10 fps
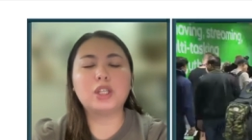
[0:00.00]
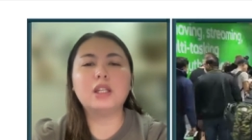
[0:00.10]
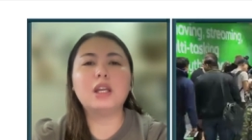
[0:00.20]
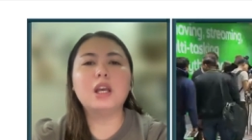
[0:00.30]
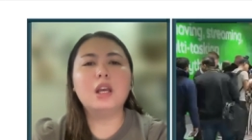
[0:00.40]

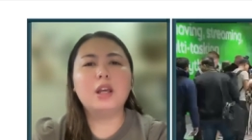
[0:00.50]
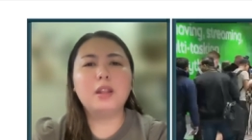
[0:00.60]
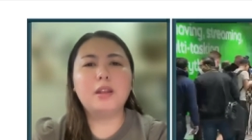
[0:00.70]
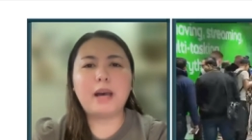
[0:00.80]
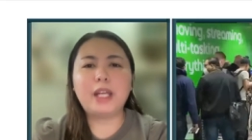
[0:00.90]
in
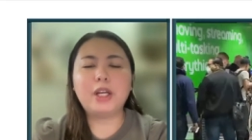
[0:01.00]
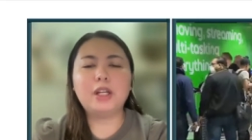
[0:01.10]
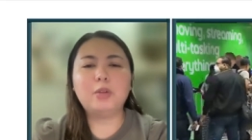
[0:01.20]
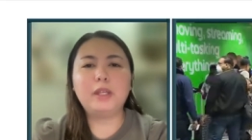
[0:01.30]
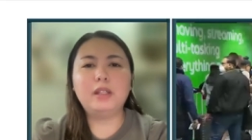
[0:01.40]
the manner
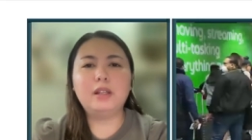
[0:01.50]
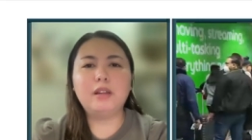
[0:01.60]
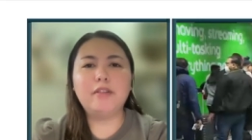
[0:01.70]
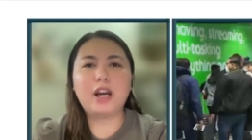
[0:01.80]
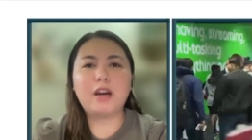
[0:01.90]
that we
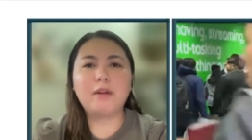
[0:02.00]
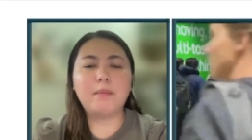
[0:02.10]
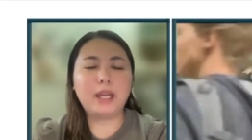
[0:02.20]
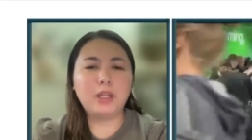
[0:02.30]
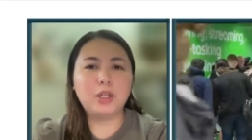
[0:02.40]
deliver our
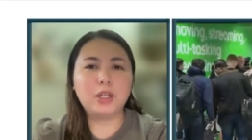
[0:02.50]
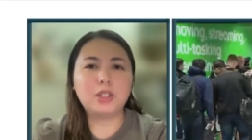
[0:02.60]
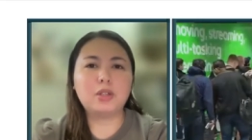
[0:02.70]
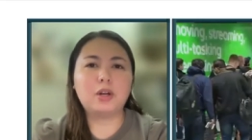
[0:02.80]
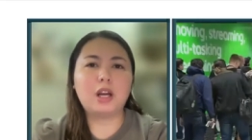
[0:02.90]
reminders
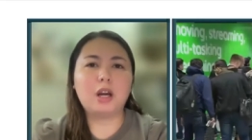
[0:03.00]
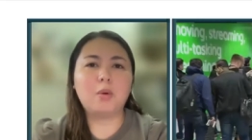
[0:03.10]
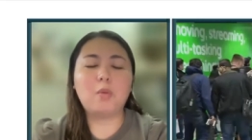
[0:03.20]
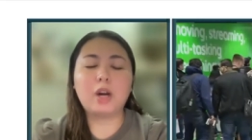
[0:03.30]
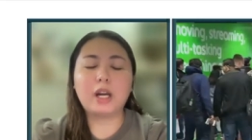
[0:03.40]
or our
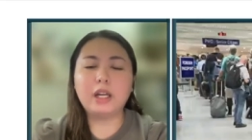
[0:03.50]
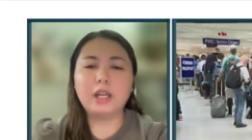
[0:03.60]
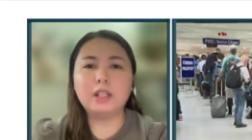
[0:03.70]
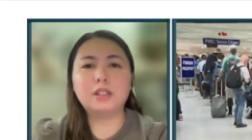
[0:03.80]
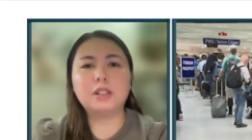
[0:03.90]

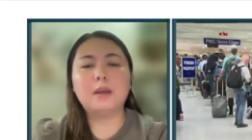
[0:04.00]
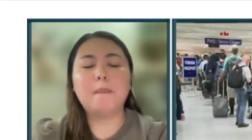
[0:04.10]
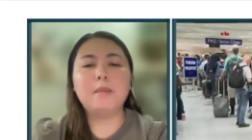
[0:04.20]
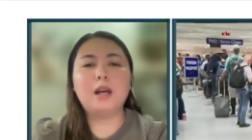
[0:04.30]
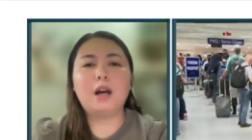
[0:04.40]
warnings
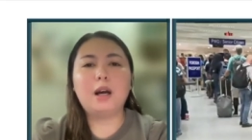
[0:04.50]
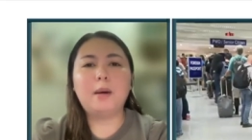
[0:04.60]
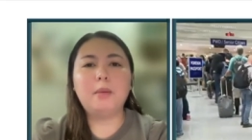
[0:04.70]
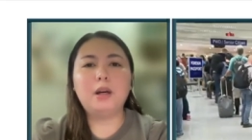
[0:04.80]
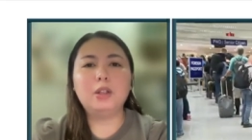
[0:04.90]

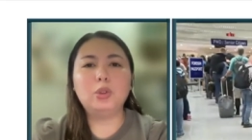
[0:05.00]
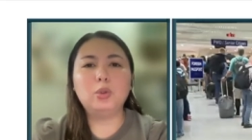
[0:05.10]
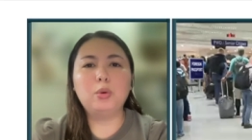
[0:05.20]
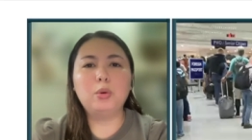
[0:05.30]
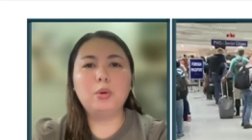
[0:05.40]
um,
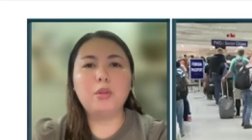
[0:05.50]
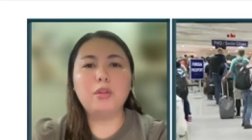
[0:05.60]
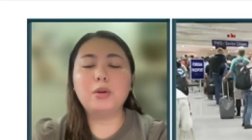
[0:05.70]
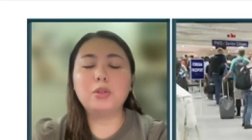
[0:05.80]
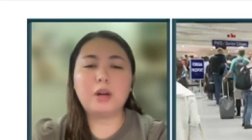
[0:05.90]
to
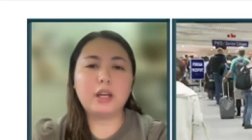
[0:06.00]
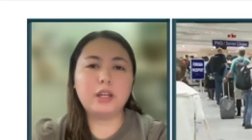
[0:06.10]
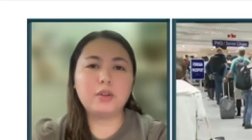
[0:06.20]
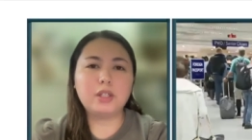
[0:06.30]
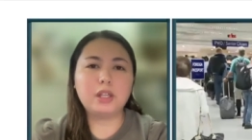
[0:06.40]
those who are
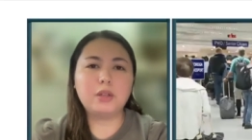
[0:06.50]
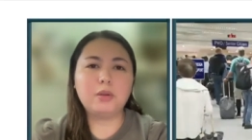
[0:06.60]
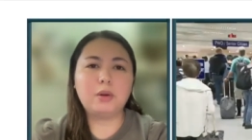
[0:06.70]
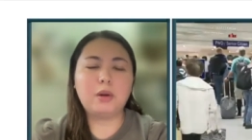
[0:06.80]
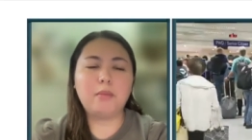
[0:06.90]
interested to
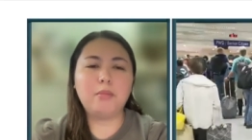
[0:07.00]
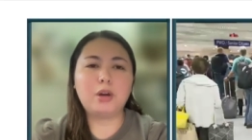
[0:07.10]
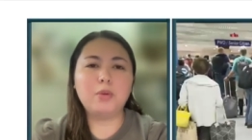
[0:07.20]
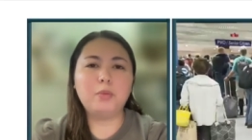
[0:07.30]
go abroad.